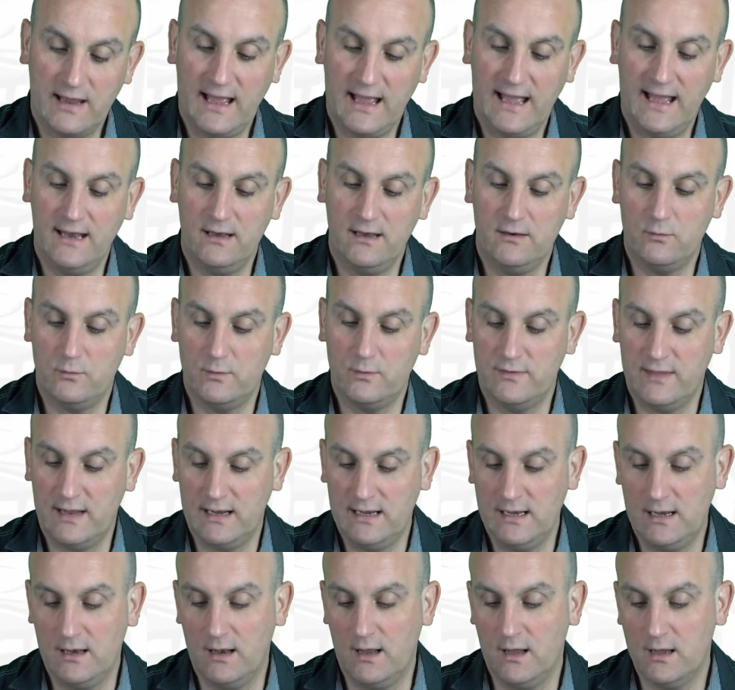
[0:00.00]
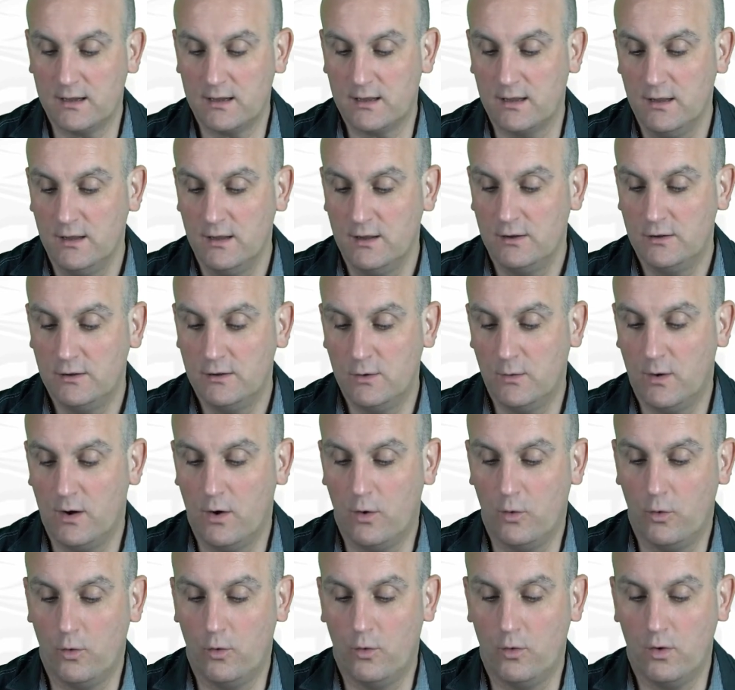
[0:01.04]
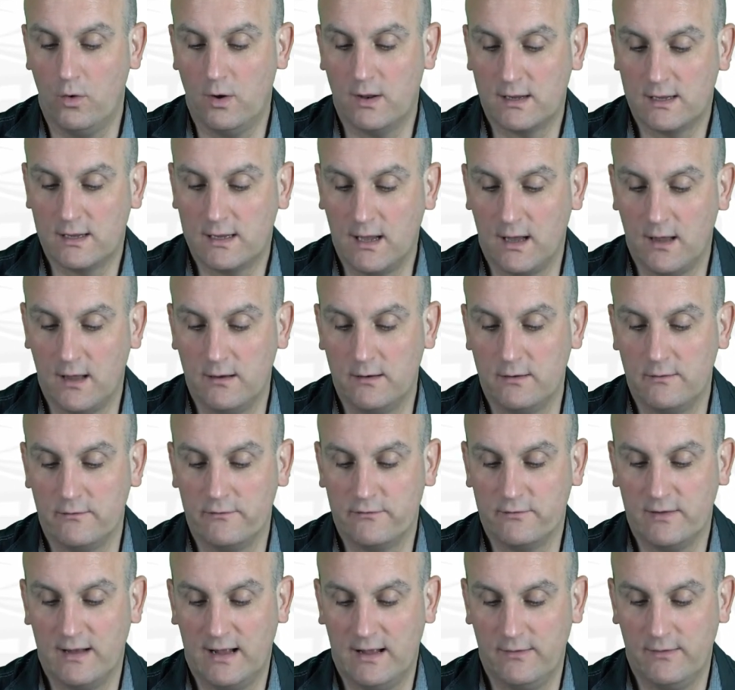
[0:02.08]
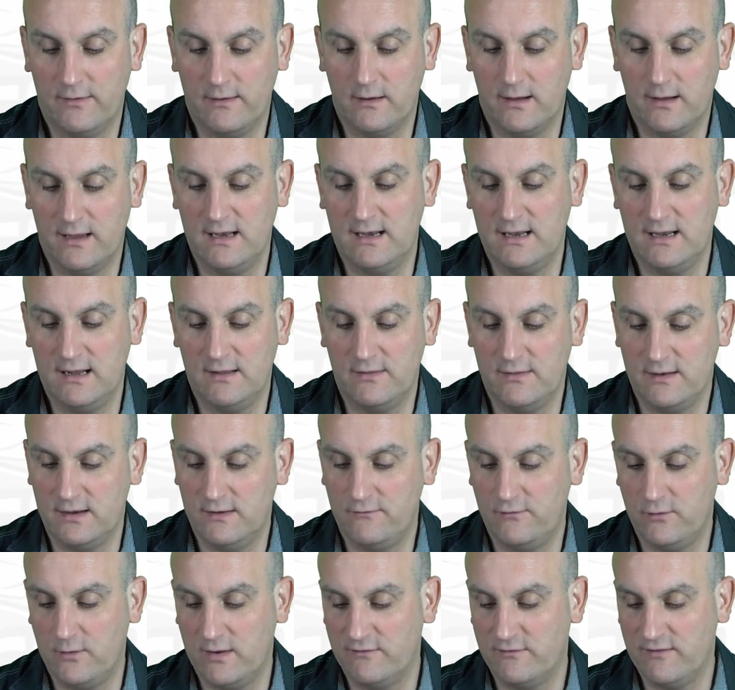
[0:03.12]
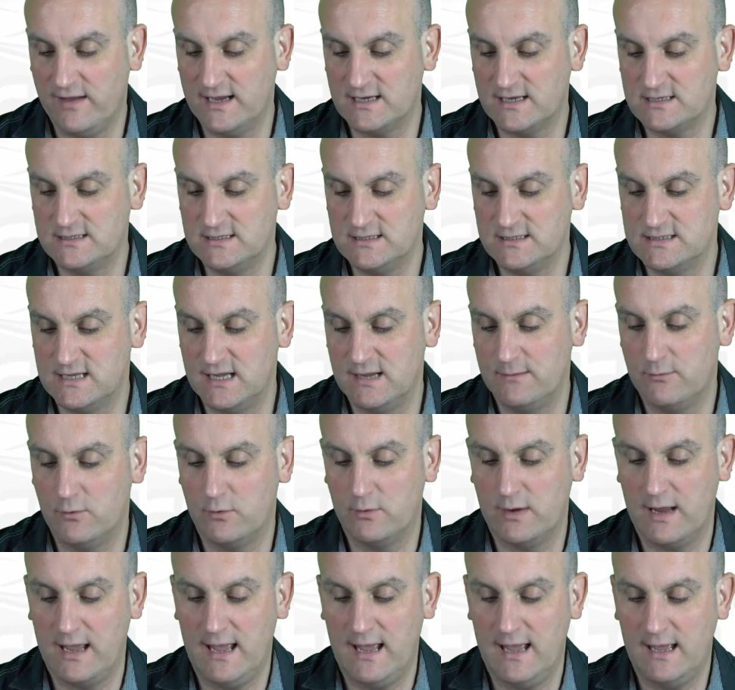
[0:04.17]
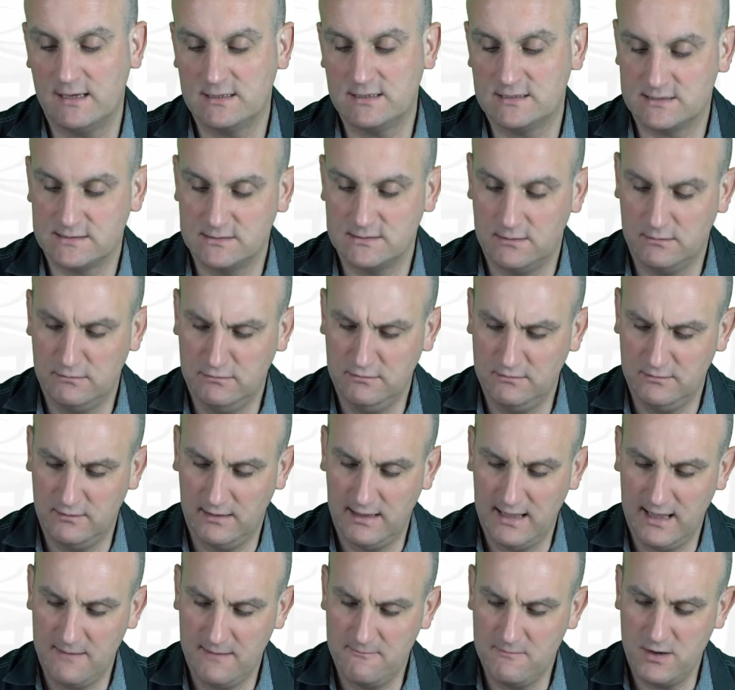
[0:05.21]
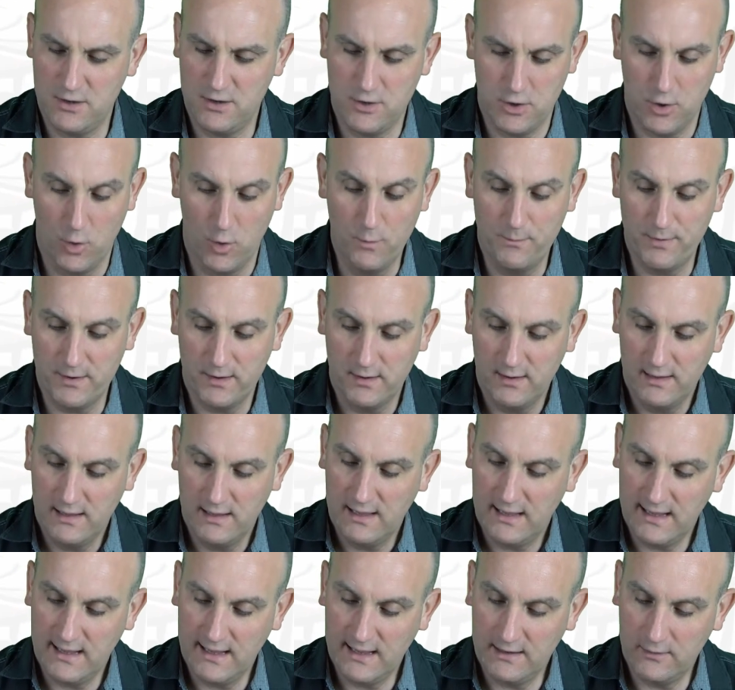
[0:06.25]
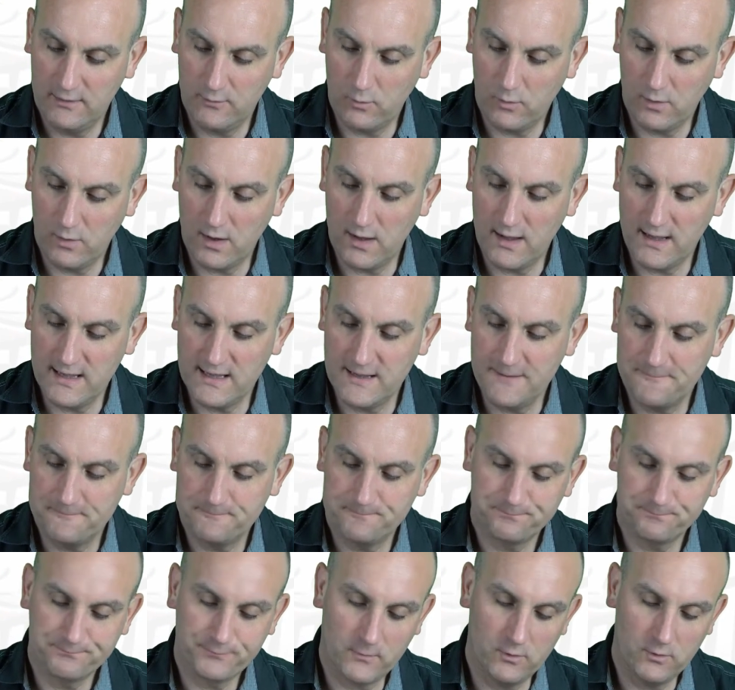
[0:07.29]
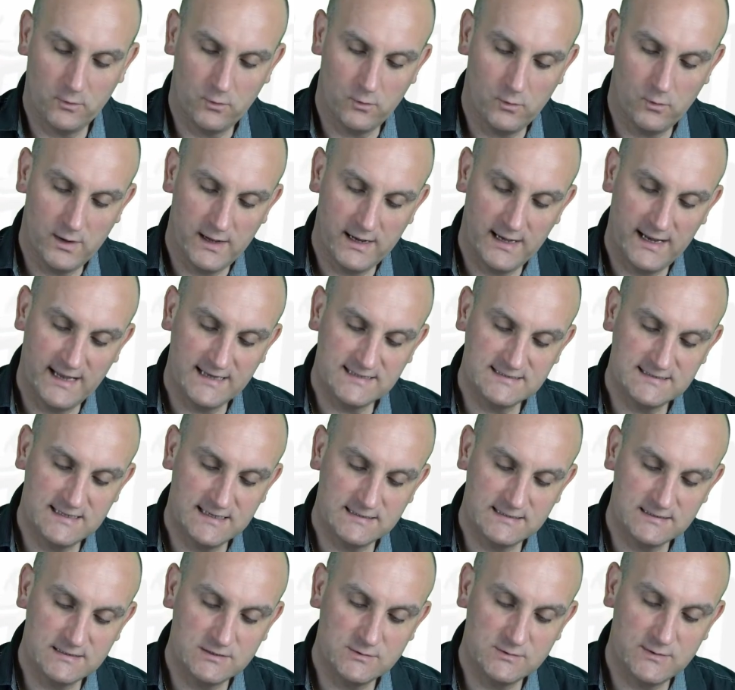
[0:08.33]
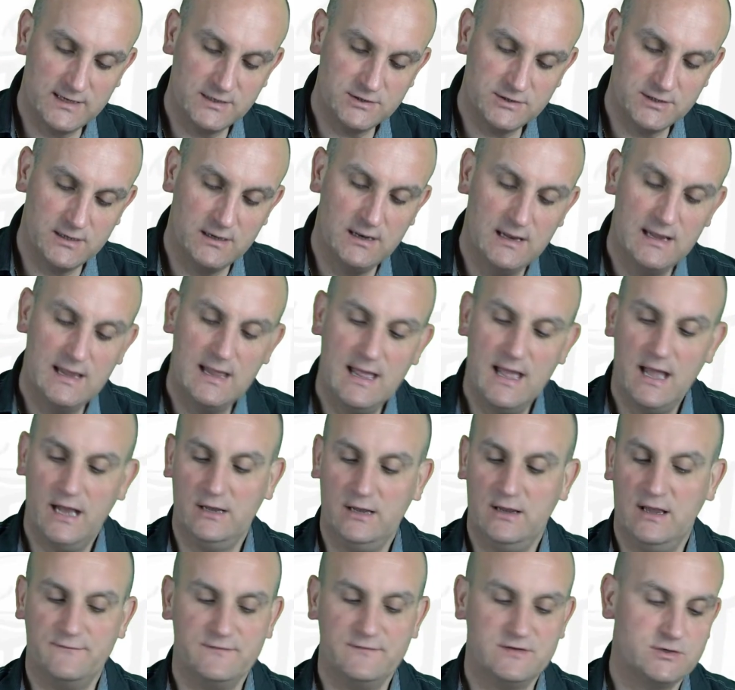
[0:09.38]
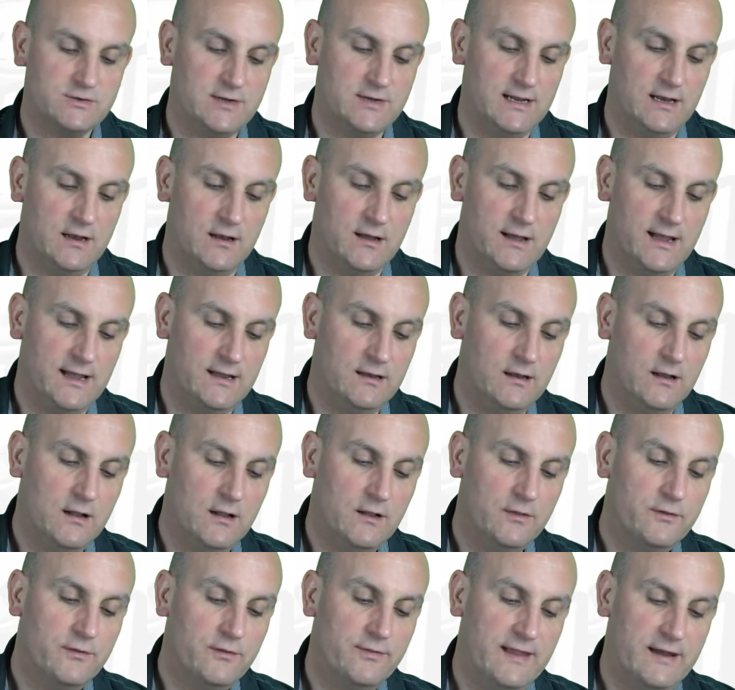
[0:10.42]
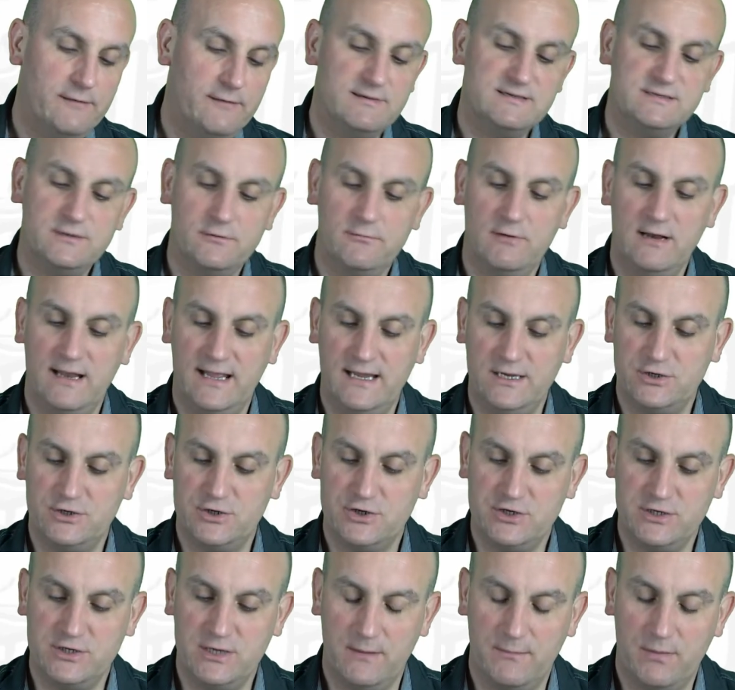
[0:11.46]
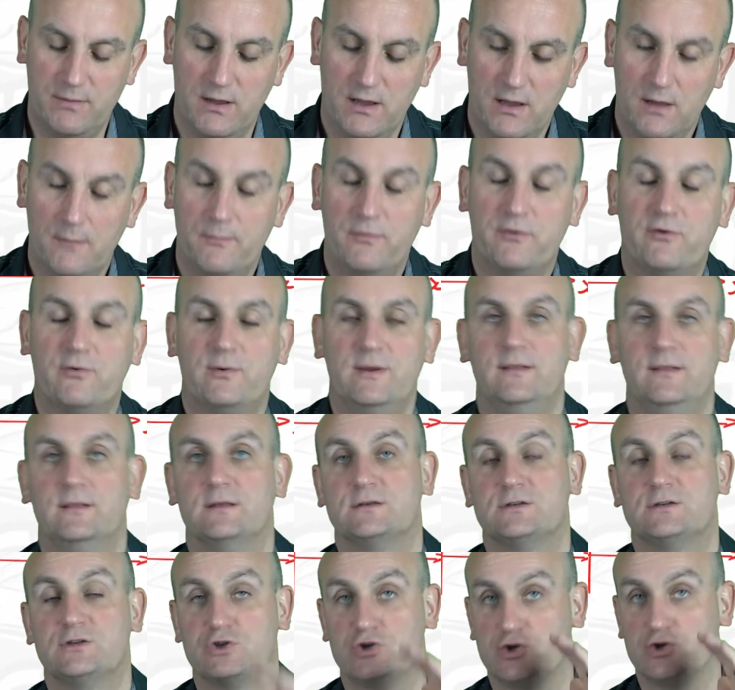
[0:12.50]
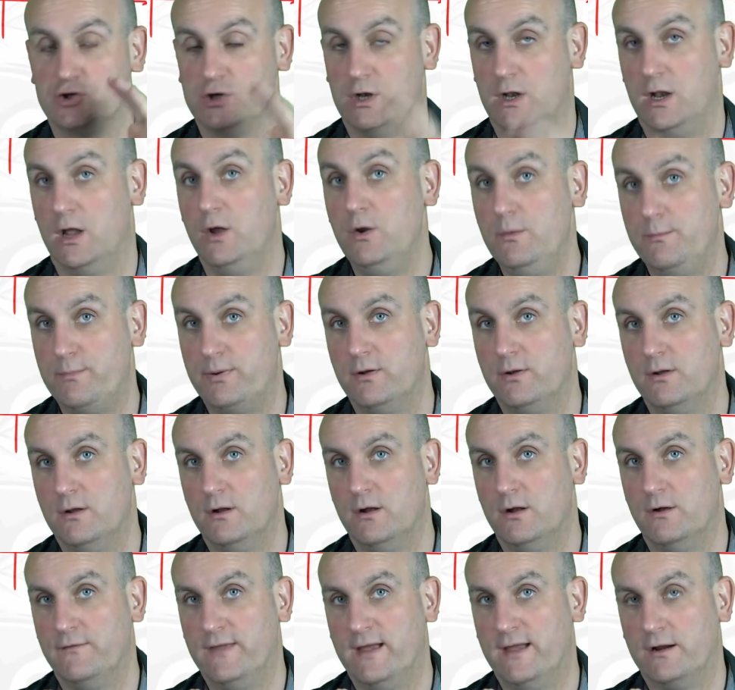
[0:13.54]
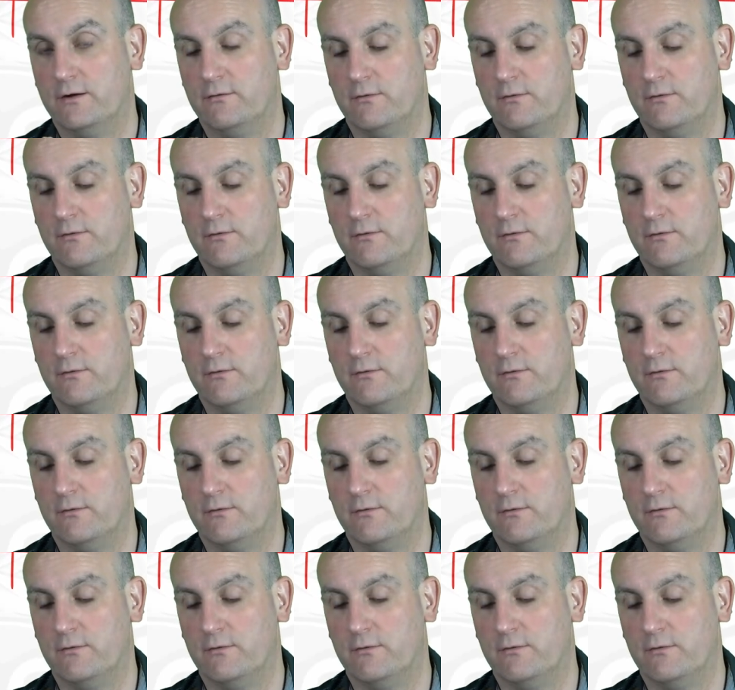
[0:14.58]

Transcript: And with any luck, you are all guns at the idea that if you have axes labeled X, M, nope, and Y, or y and x in that situation, and you have a straight line, that there is a relationship between the slope of that